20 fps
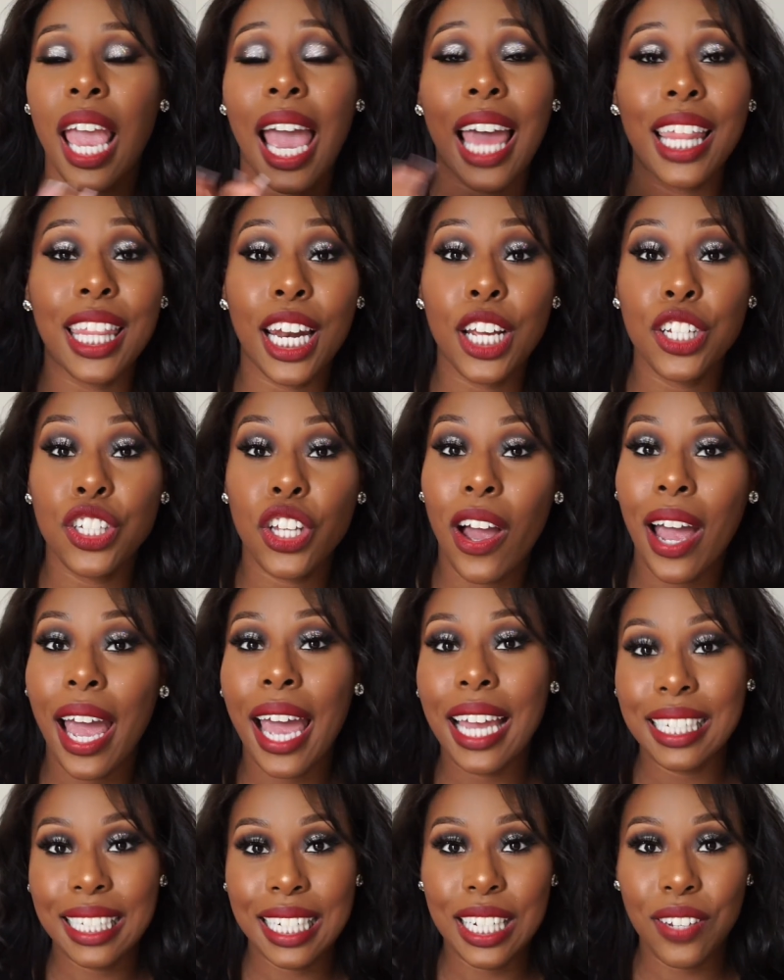and then I taught
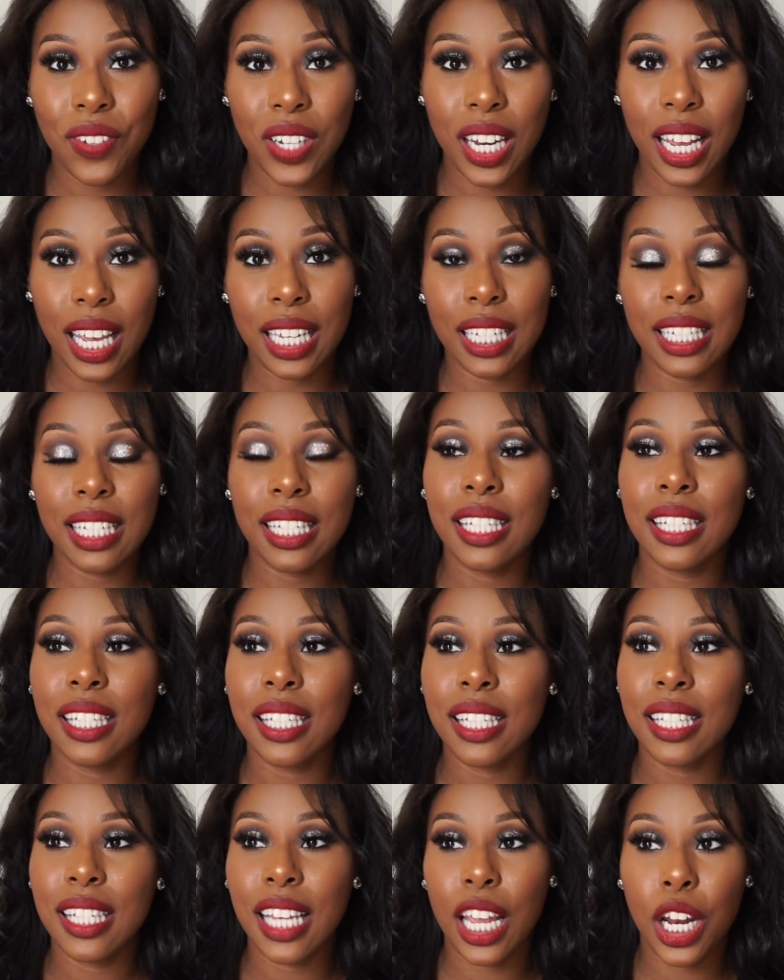at Diva
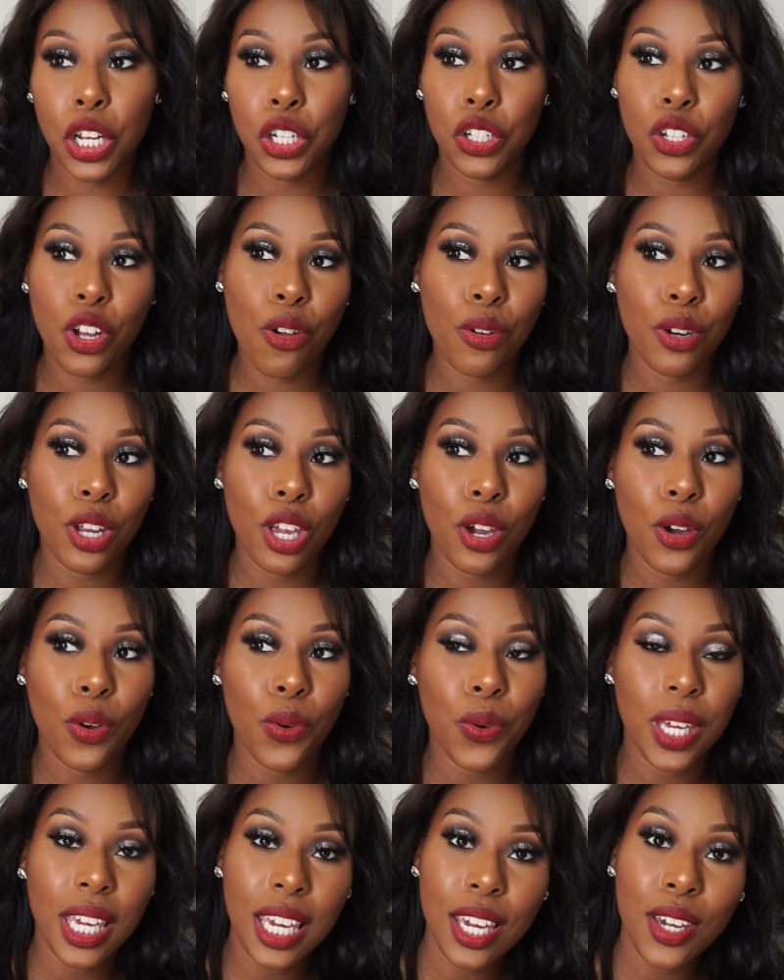Dance San Antonio
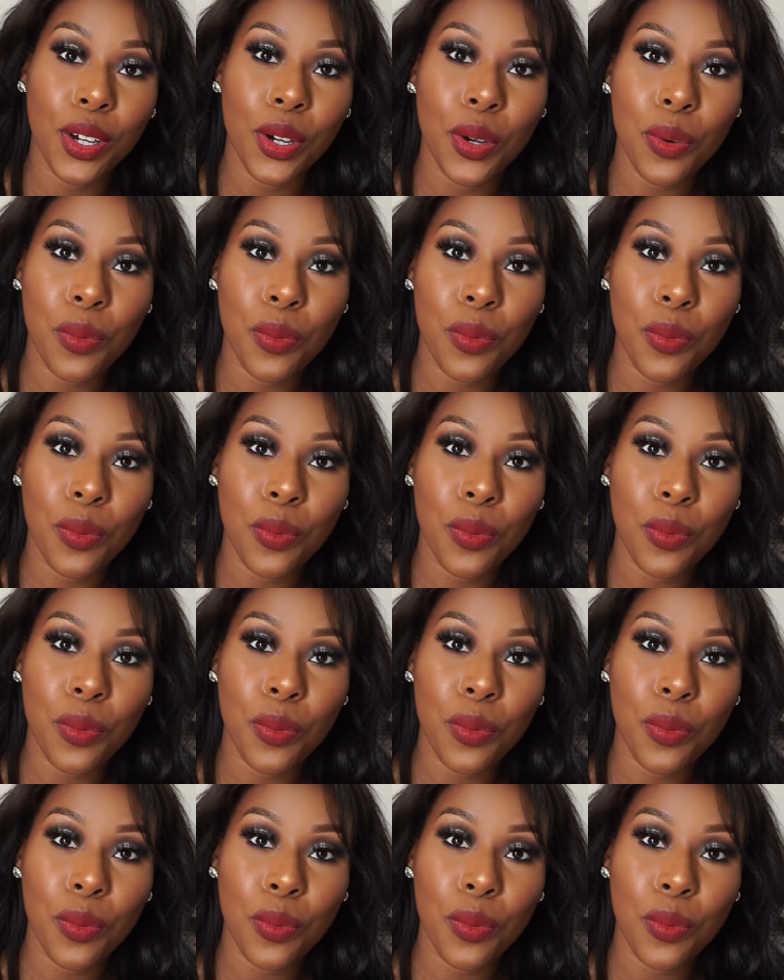here,